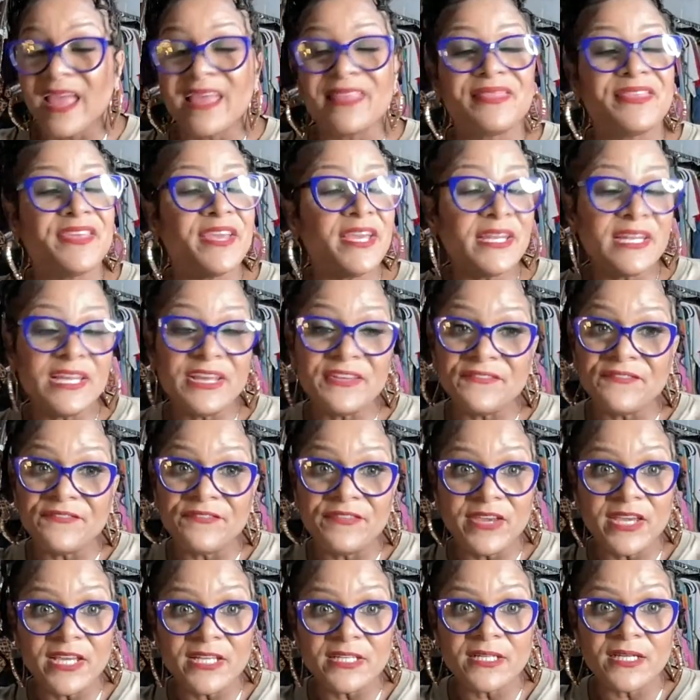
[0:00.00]
Then it
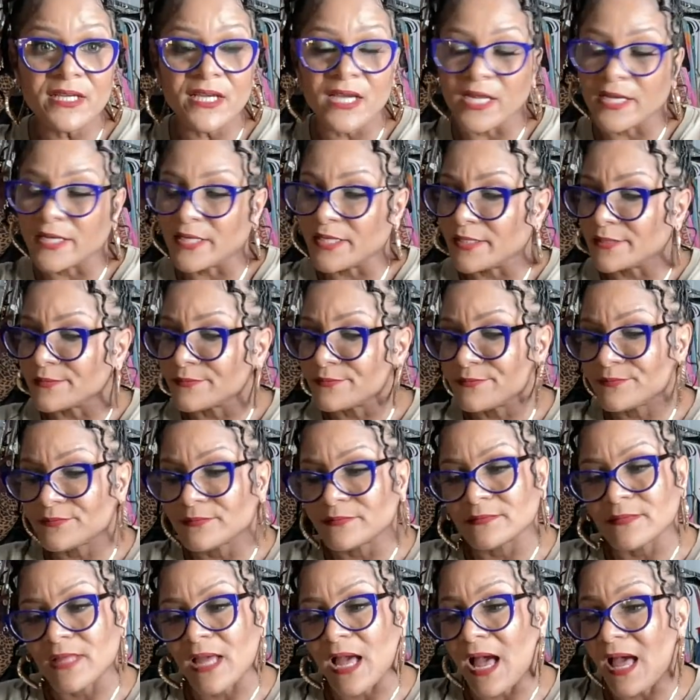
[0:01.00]
fit, honey.
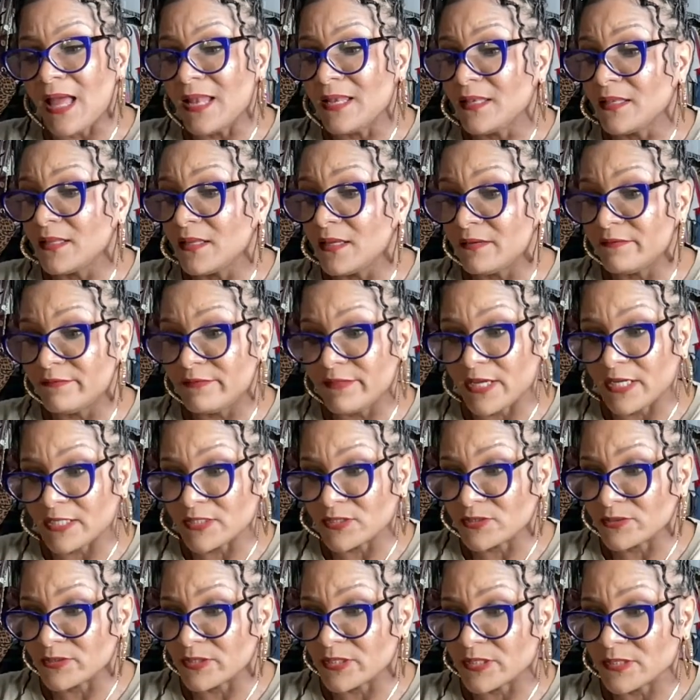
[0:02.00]
I love that
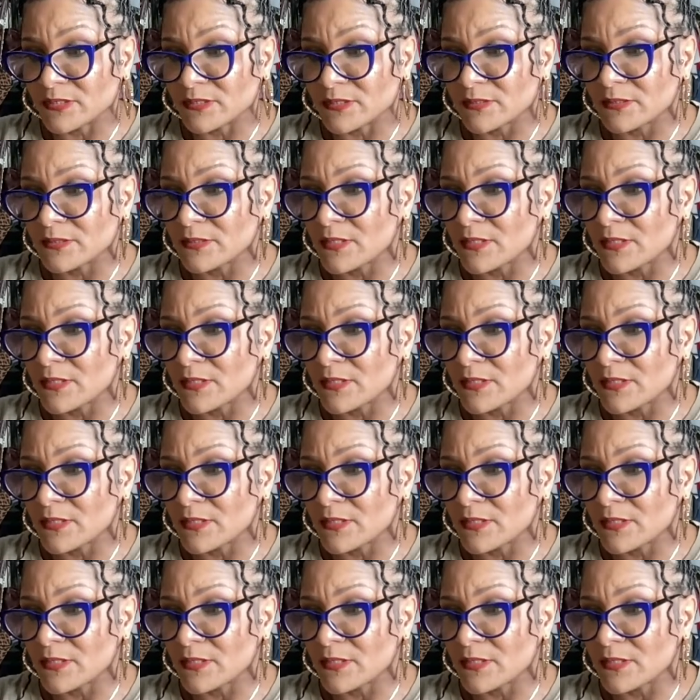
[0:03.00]
dress.